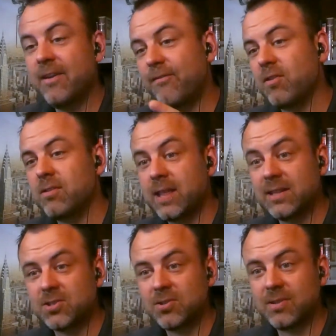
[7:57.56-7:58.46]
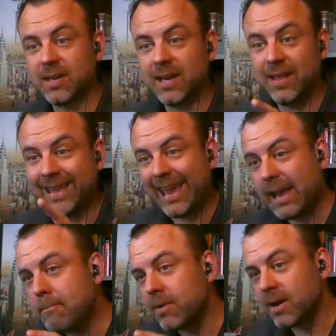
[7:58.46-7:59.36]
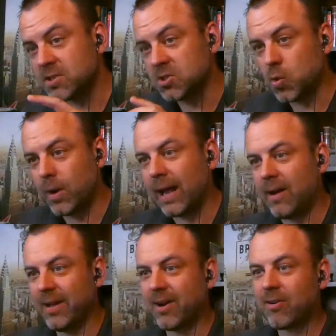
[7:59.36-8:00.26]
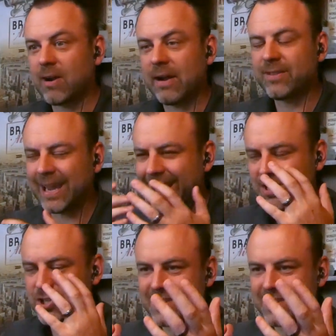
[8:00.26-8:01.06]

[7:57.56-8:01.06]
Further then to the in production twin aisle aircraft, again,